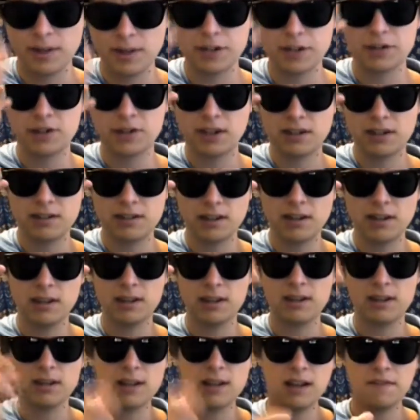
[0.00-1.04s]
I'm actually going
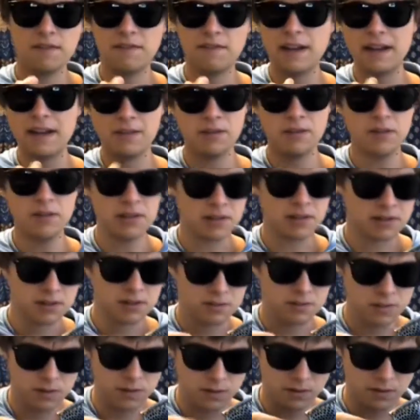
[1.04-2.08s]
to I found this
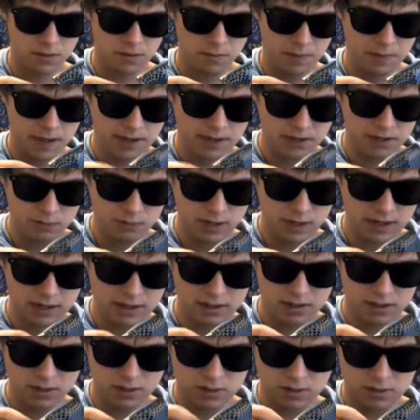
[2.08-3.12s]
to be the best
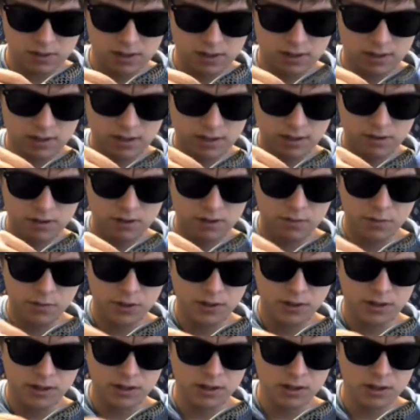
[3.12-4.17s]
way to use the conduction
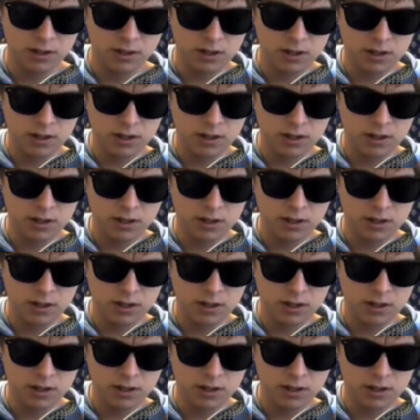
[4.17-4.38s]
bullet.